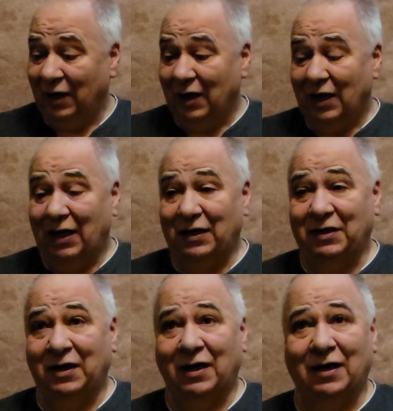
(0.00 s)

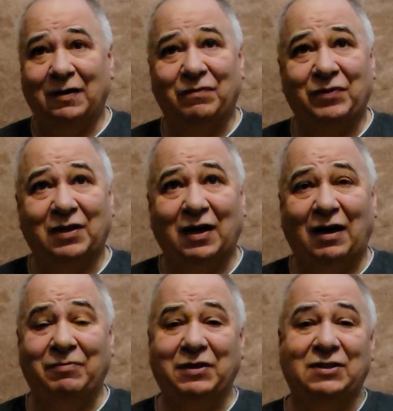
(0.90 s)
And
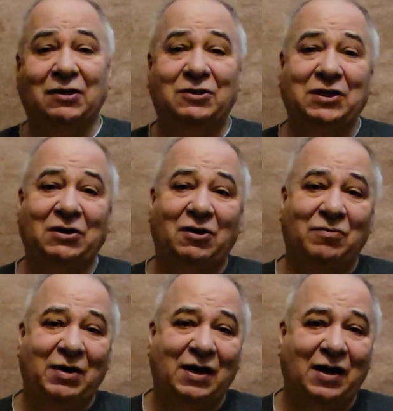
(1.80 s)
I've been searching all
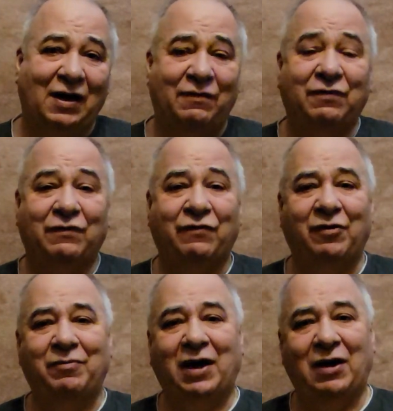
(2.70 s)
my life
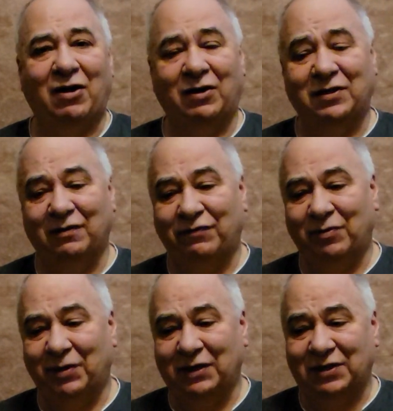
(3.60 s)
for my art and for
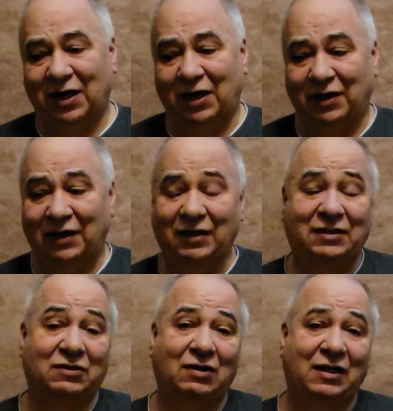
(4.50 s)
my style. And
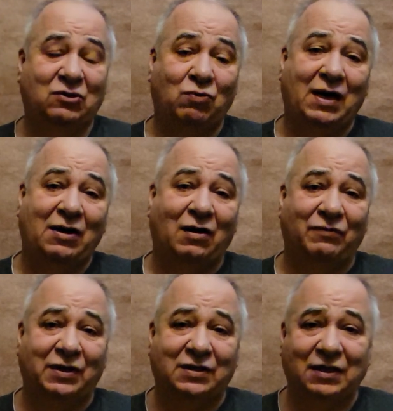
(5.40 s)
it's quite
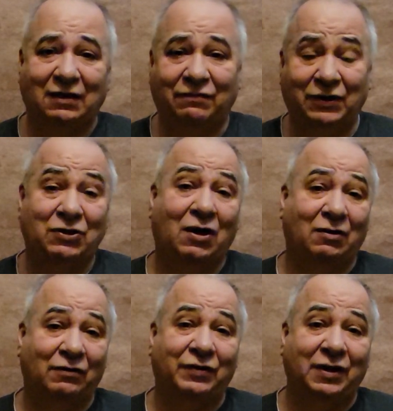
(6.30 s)
obvious that
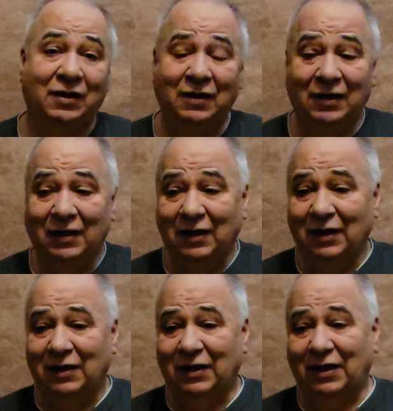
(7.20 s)
photography
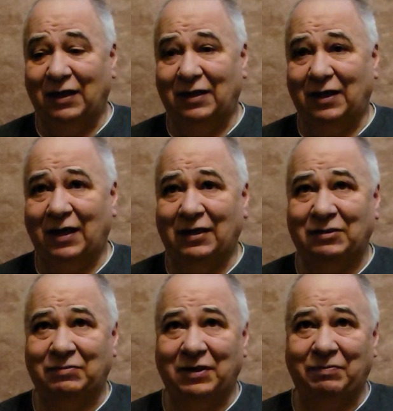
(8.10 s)
has
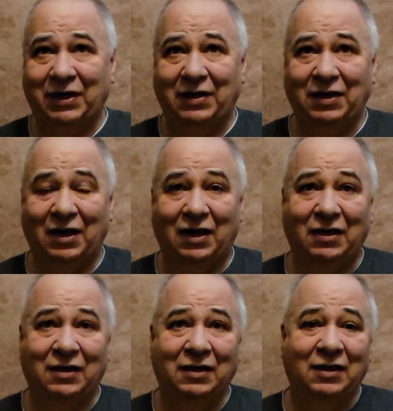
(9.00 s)
been
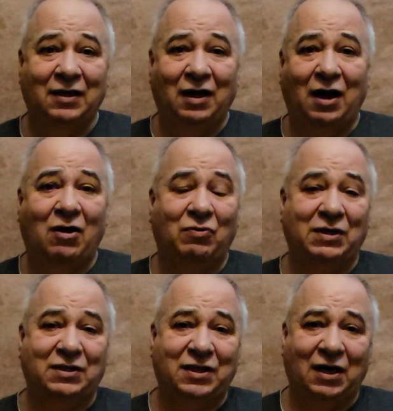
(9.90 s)

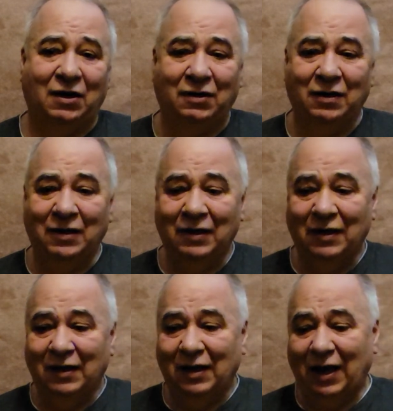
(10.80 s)
always there.
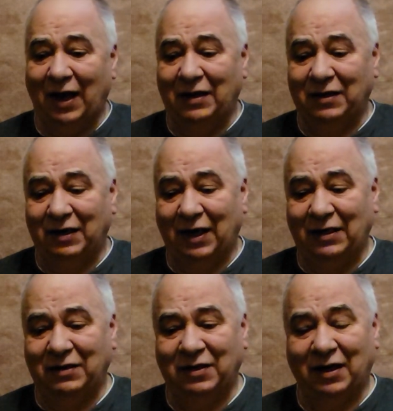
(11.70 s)
And